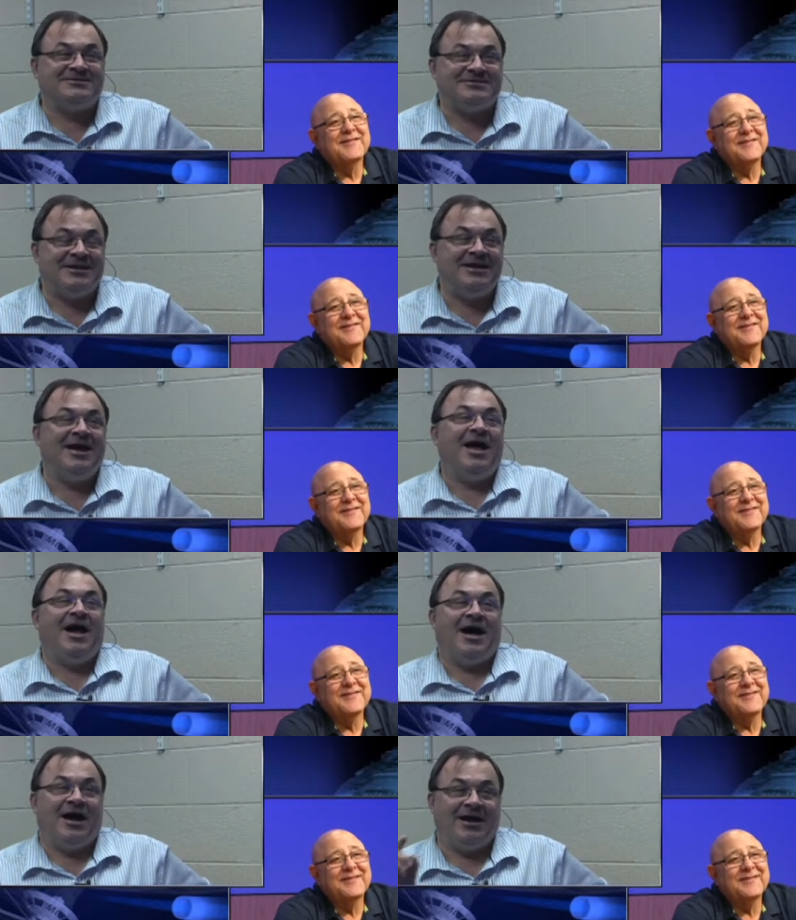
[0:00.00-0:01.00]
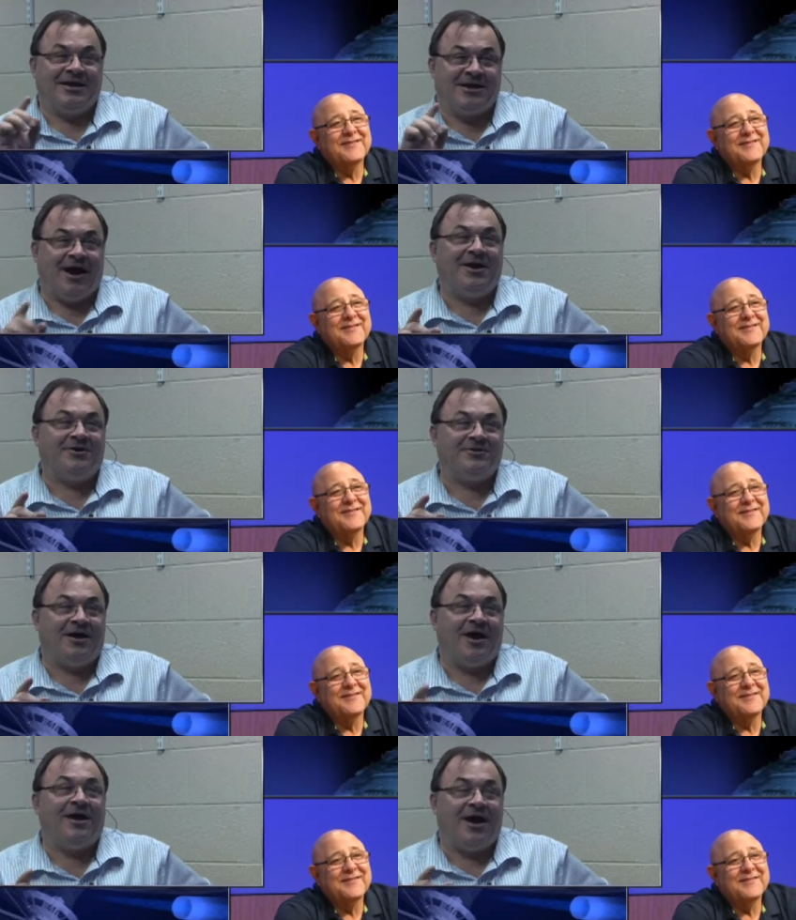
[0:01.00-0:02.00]
Speaker 1: City Icono-
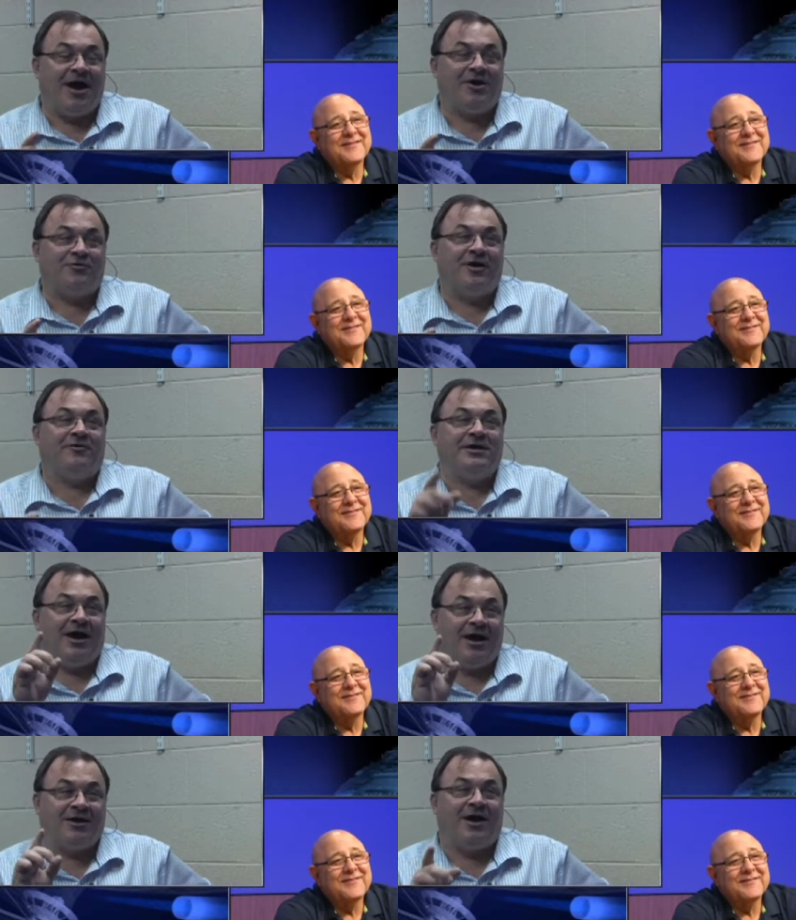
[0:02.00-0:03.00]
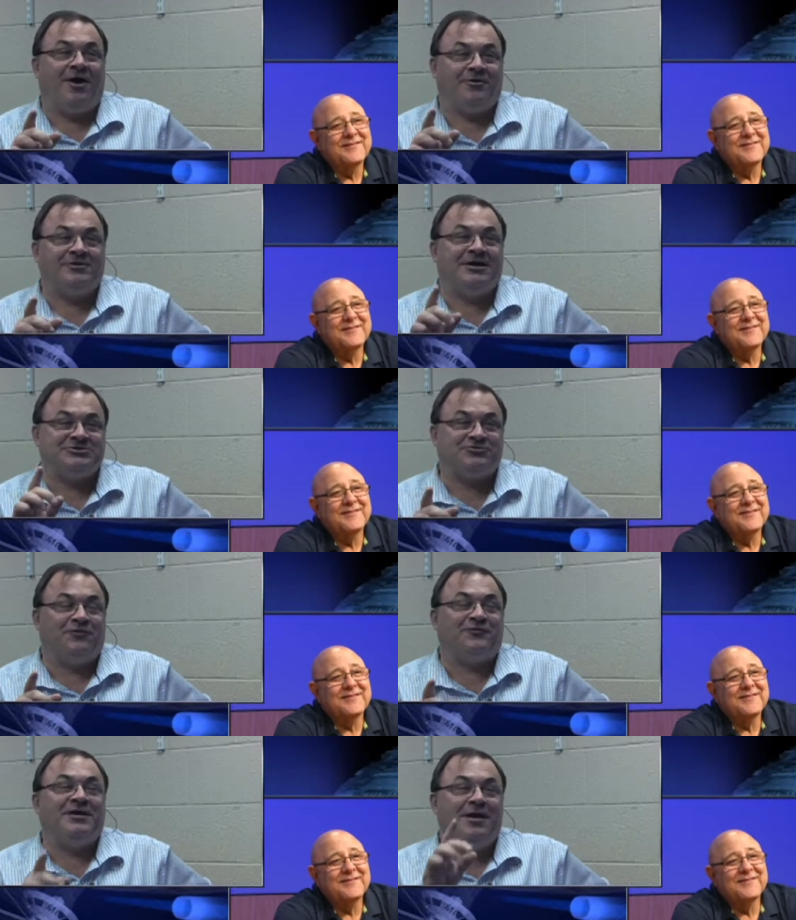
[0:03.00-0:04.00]
Honorary Iconoclast
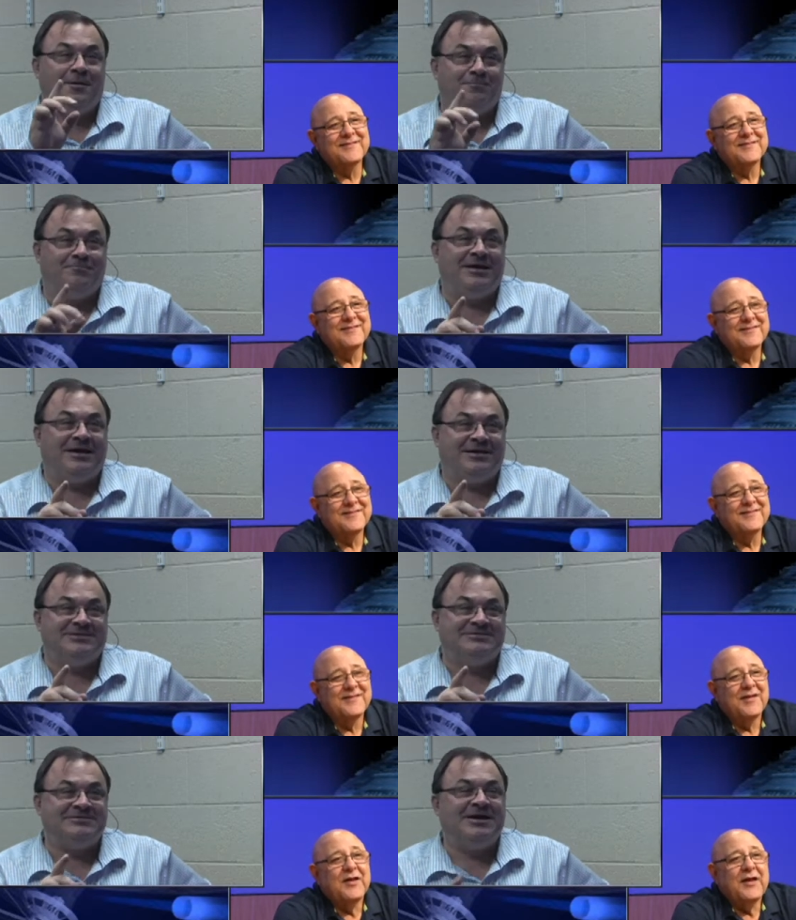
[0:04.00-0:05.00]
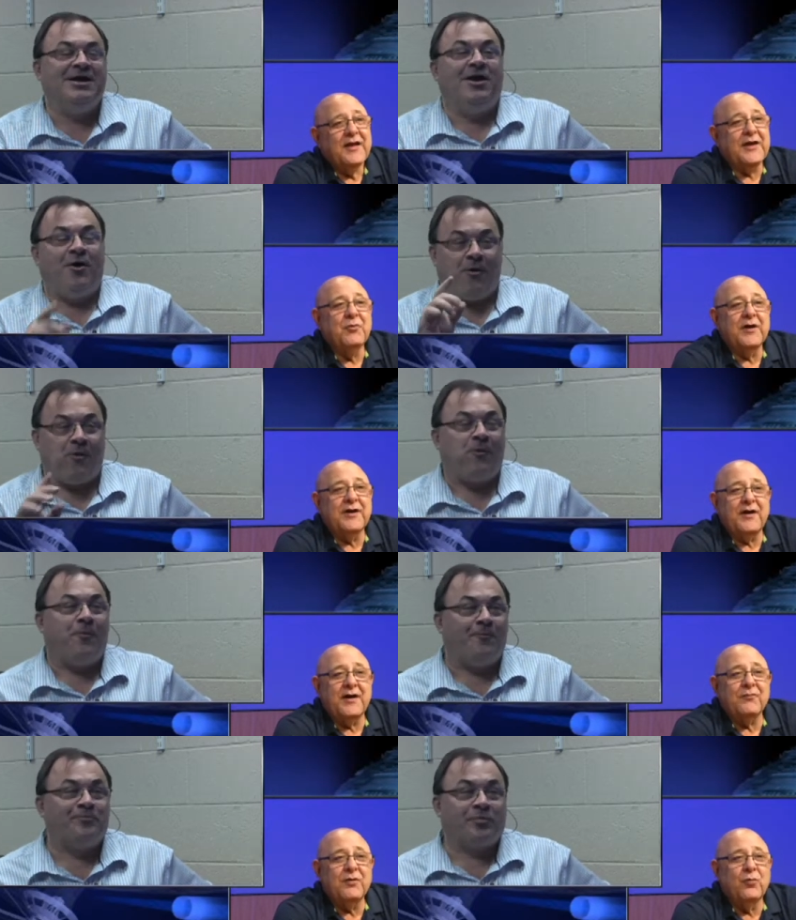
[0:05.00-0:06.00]
Trophy means. And we're going
Speaker 2: to have,
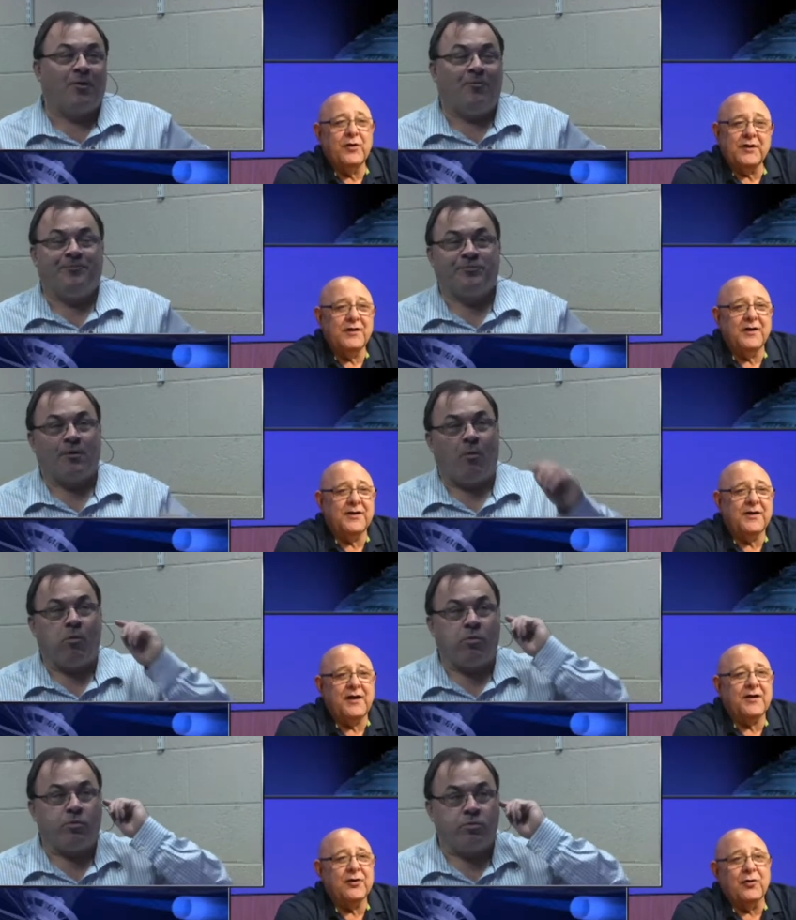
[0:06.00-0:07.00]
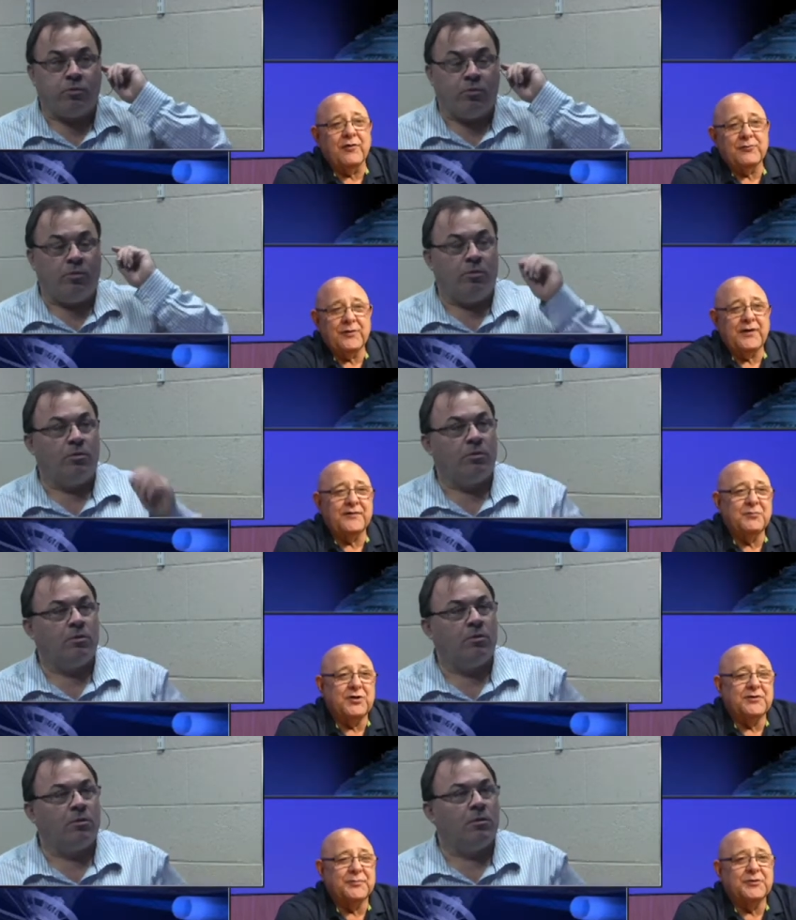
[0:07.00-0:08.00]
we're working on the categories. We're going to have
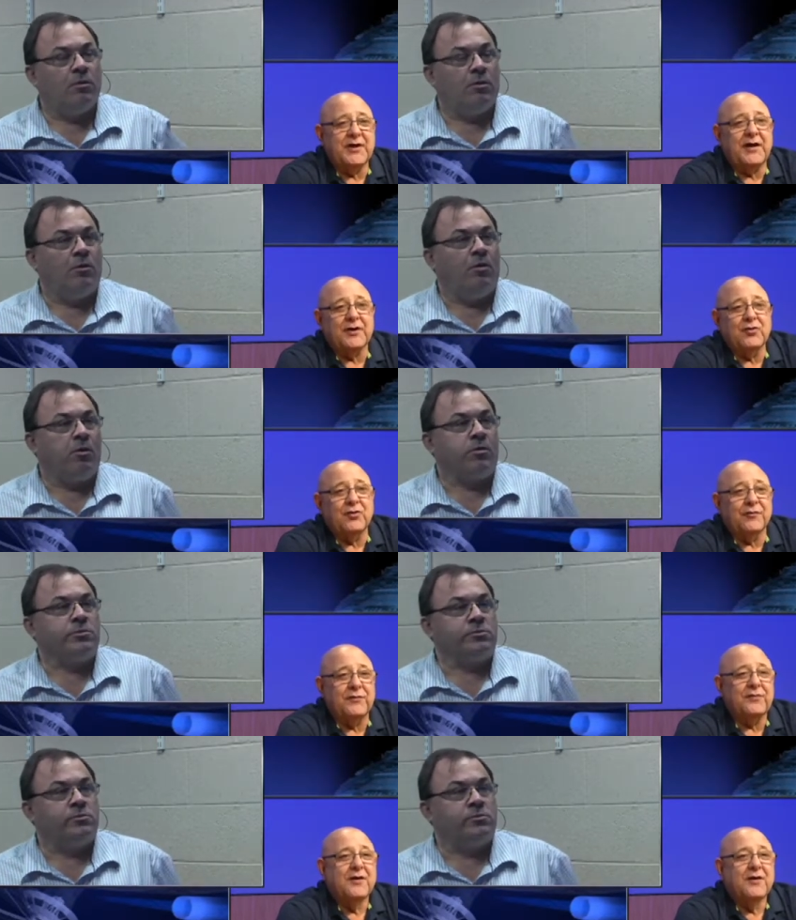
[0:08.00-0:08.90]
multiple categories.